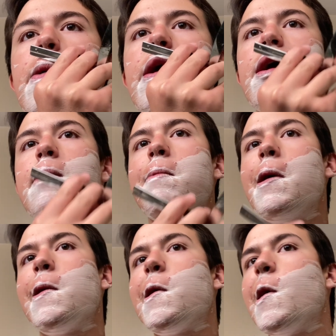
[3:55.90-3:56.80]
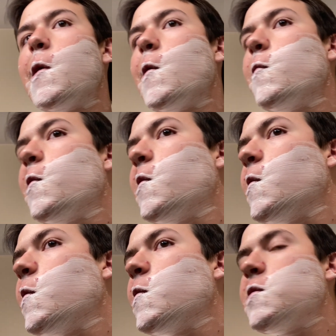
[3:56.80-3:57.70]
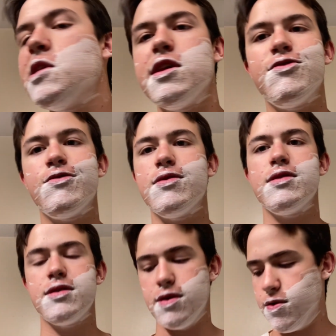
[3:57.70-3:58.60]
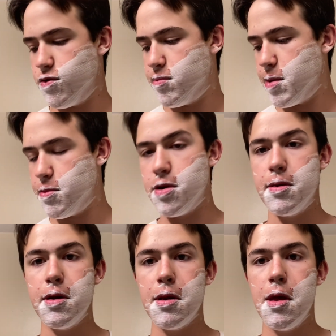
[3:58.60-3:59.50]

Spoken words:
got a bad cut on that. Didn't even remember it.